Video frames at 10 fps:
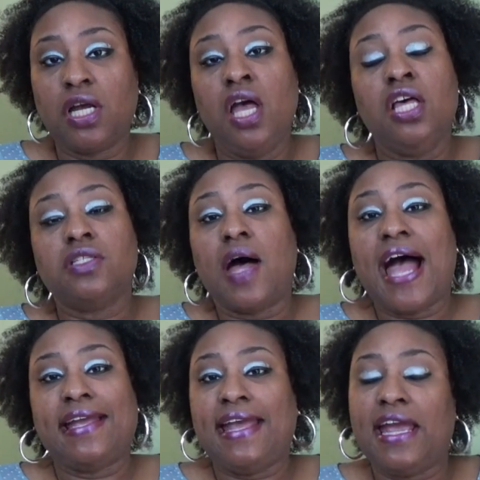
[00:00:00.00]
So
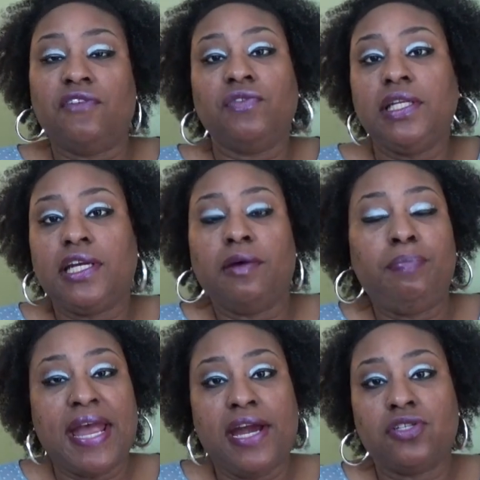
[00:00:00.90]
I can't really
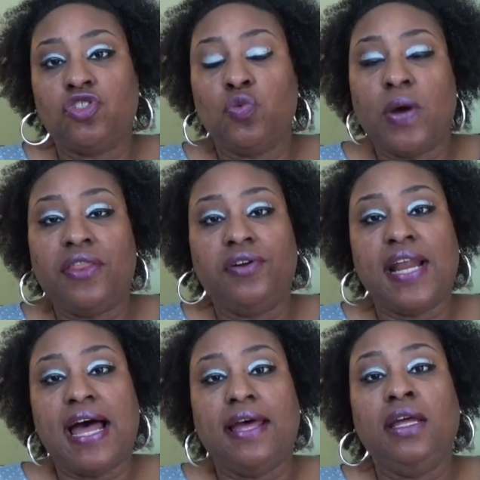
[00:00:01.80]
compare to whether or
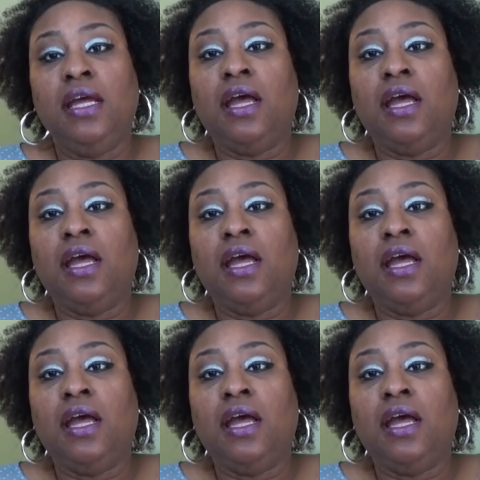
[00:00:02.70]
not